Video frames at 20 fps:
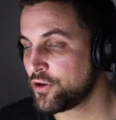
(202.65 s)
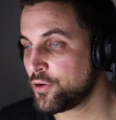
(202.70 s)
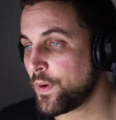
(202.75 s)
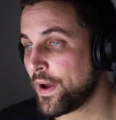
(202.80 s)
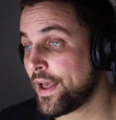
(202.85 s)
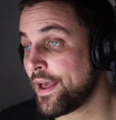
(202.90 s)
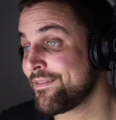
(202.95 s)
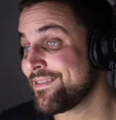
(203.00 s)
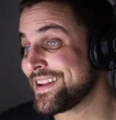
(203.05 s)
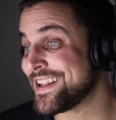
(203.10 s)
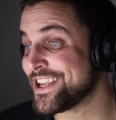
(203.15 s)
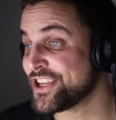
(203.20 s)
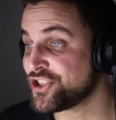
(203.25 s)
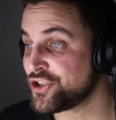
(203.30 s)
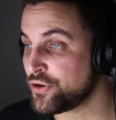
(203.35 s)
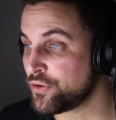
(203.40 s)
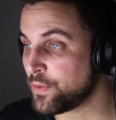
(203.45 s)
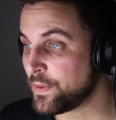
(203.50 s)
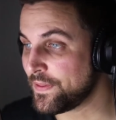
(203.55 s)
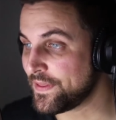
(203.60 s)
do I have an
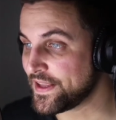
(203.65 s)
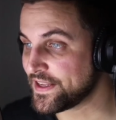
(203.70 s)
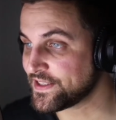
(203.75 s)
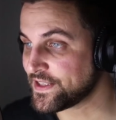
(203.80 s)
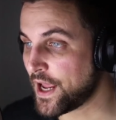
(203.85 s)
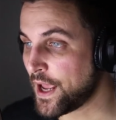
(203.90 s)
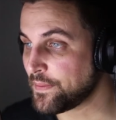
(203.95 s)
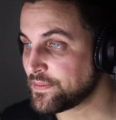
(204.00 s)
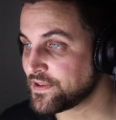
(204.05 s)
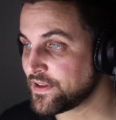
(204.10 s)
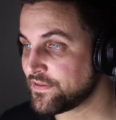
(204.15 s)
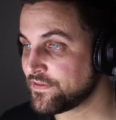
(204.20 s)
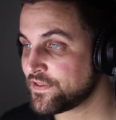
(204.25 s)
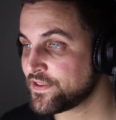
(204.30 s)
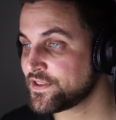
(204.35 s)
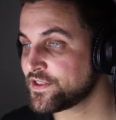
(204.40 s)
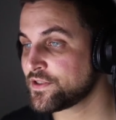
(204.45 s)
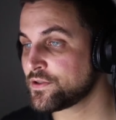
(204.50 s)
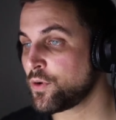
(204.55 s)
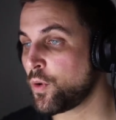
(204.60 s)
issue with these types of
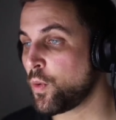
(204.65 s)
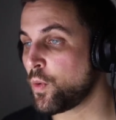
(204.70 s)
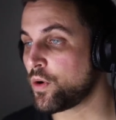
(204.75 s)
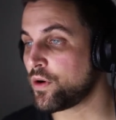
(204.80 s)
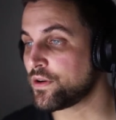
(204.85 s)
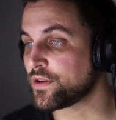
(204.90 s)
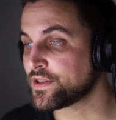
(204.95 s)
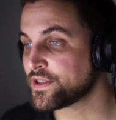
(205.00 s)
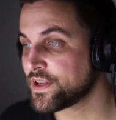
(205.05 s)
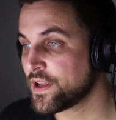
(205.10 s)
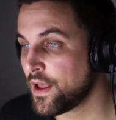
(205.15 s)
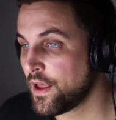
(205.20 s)
scores?